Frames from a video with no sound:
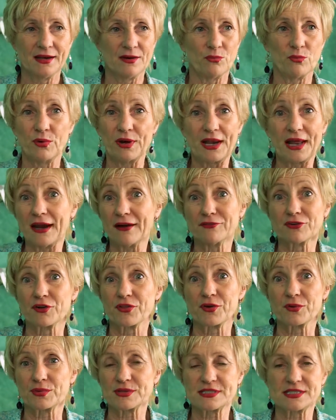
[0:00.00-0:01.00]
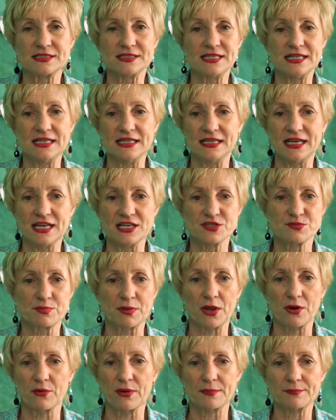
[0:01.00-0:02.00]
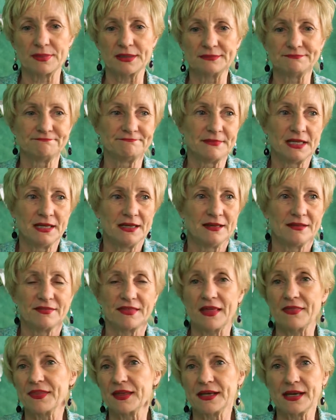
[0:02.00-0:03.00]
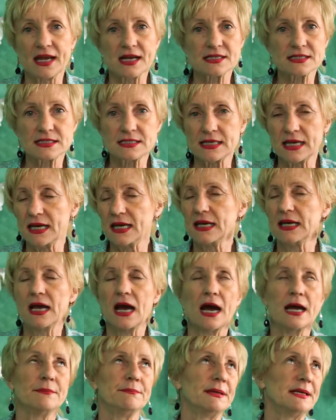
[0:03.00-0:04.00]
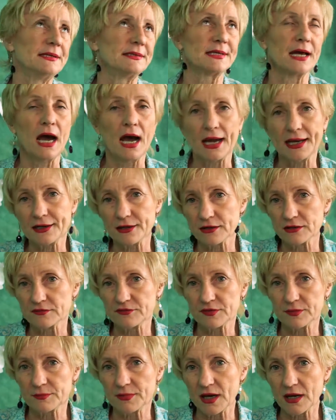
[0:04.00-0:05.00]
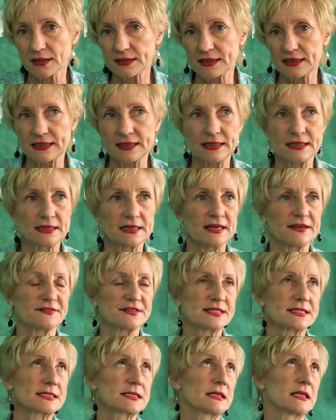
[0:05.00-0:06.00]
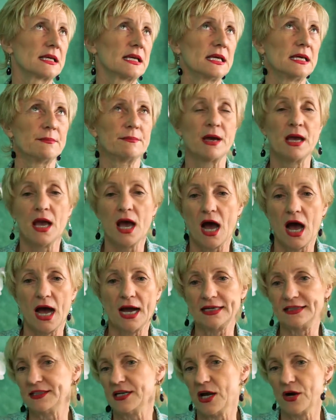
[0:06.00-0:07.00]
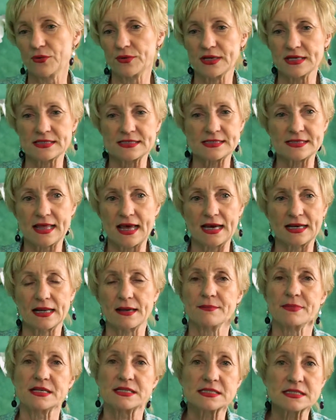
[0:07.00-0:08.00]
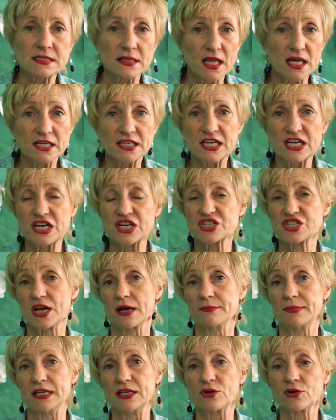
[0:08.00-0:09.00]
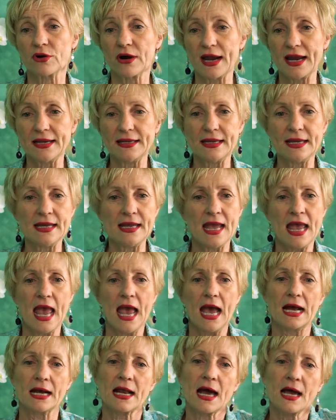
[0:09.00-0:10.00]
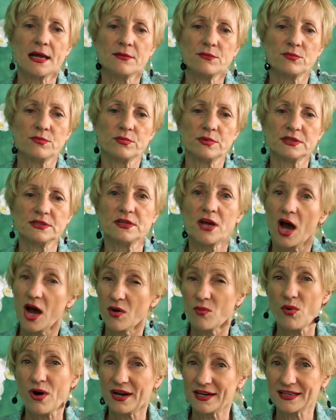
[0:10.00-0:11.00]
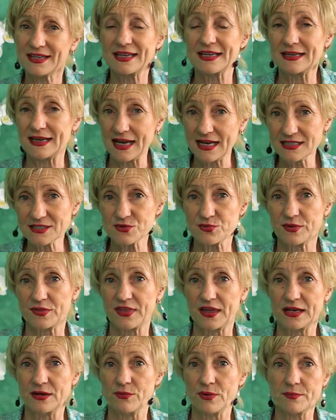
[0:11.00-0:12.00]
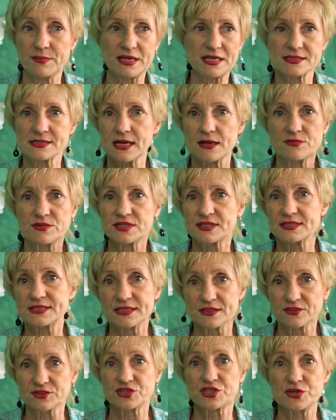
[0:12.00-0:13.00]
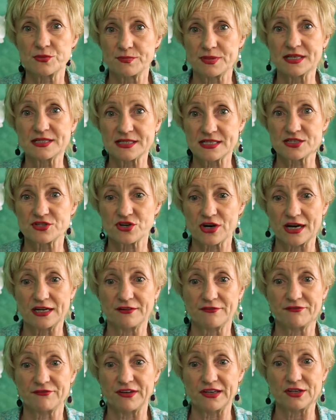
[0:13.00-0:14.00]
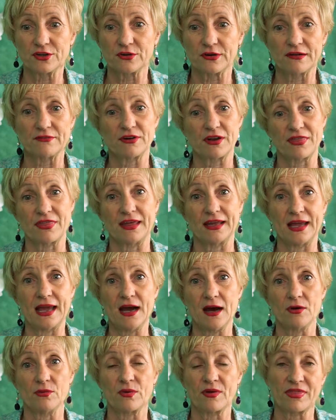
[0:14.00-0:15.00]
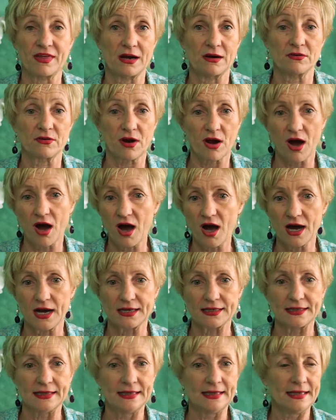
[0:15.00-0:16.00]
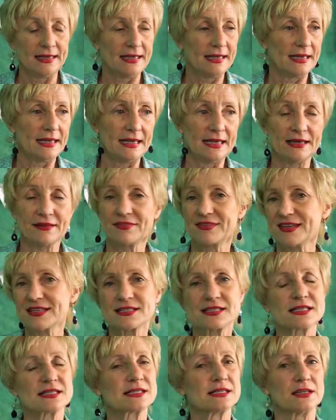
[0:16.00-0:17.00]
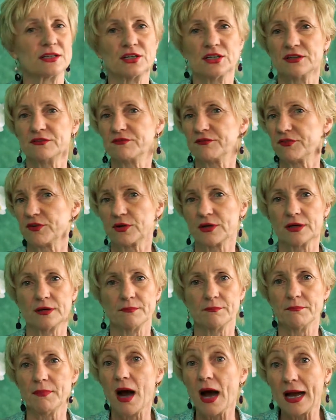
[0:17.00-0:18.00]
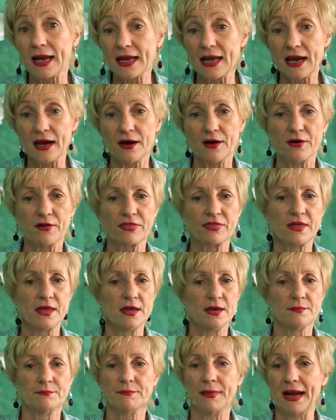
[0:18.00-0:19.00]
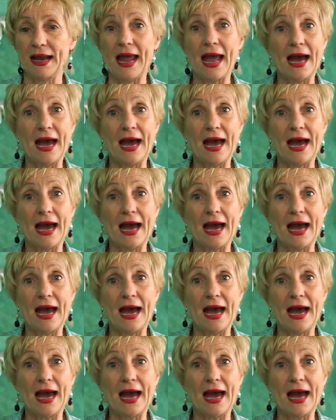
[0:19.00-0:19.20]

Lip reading: whenever there was a teenage blow up. And then the next day, I'd be tired from not getting enough sleep. I'd notice that I'd be sluggish, I'd be cranky, and I would not want to connect with anyone because I was still too busy trying to figure everything out without God. And this isn't good for my health, my